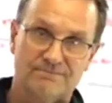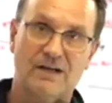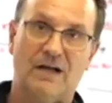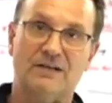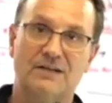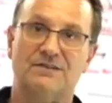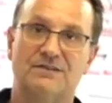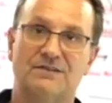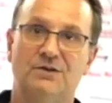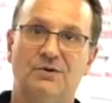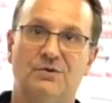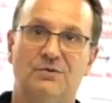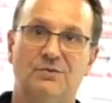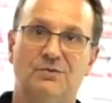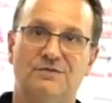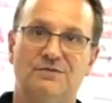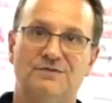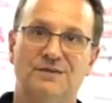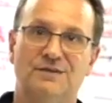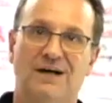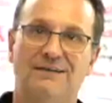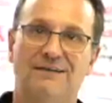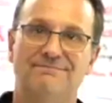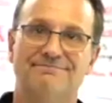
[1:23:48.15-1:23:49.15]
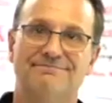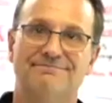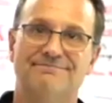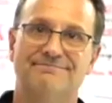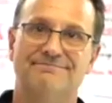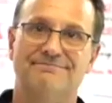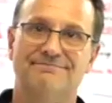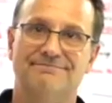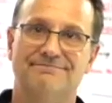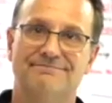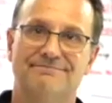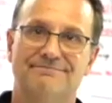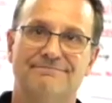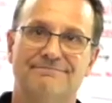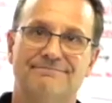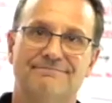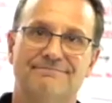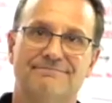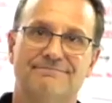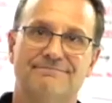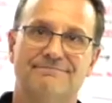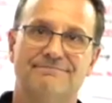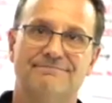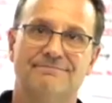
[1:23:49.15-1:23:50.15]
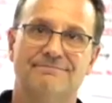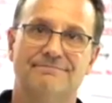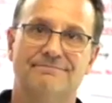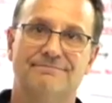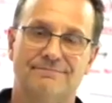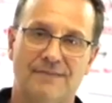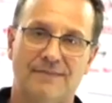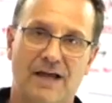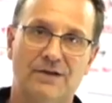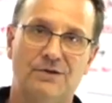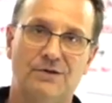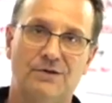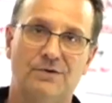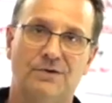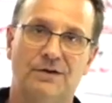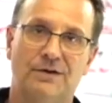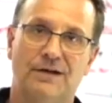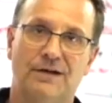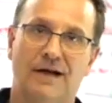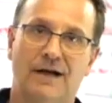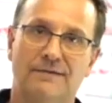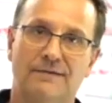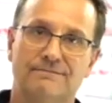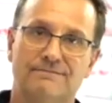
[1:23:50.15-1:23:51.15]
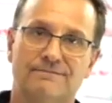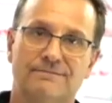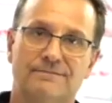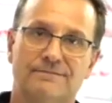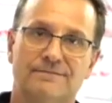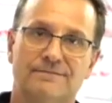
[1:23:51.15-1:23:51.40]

I'll see you on the rooftop. Thank you and good night.